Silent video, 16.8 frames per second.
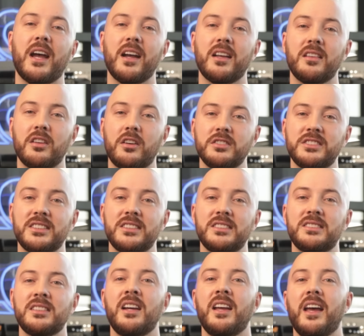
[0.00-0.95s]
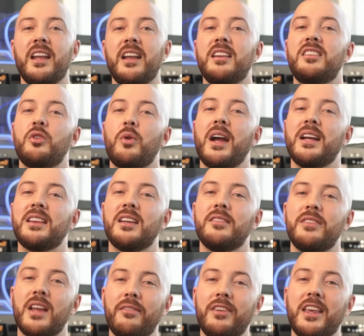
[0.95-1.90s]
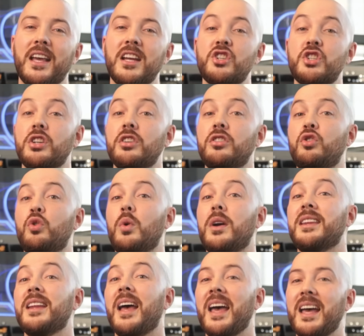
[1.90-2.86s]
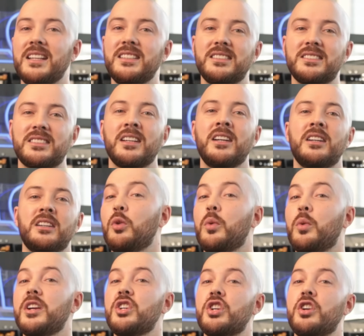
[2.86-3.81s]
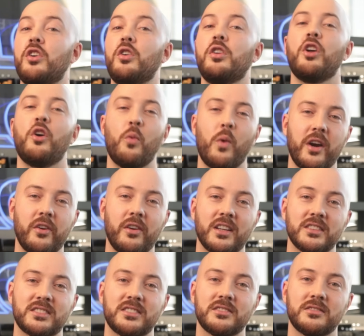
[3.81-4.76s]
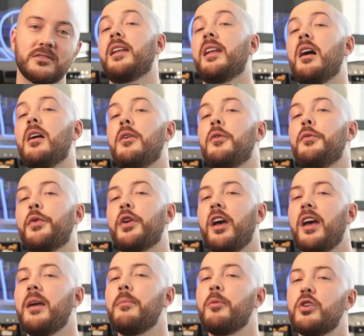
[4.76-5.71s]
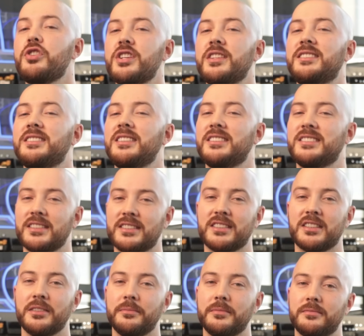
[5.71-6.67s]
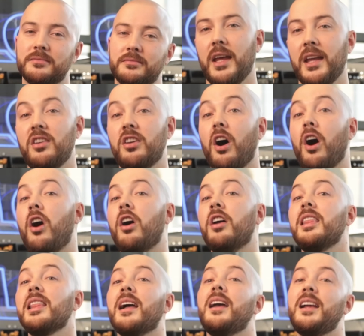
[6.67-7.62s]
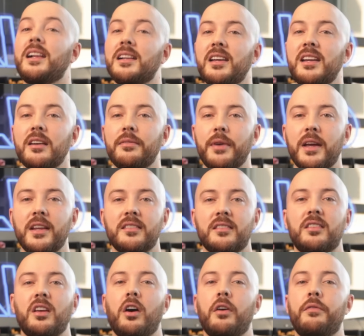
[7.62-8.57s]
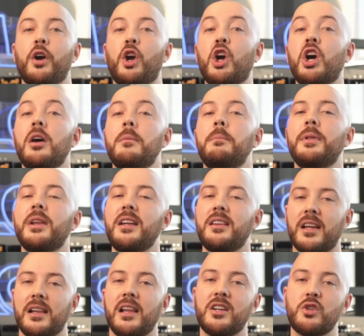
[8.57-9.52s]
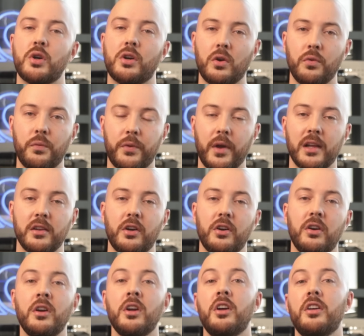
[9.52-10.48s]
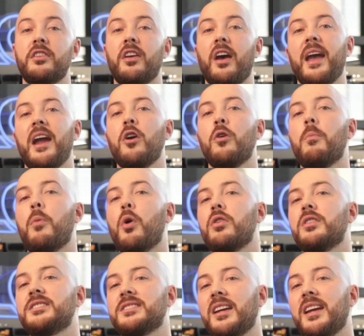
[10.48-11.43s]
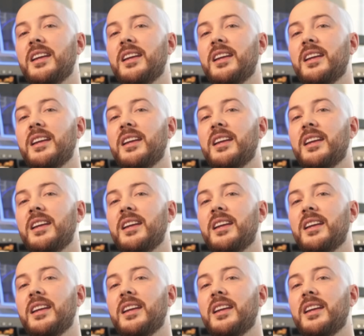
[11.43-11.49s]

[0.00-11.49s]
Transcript: diagnosis, and interactive navigation to enhance situational awareness. And now for the emergency system. In the unlikely event of a complete electrical failure, the Airborne's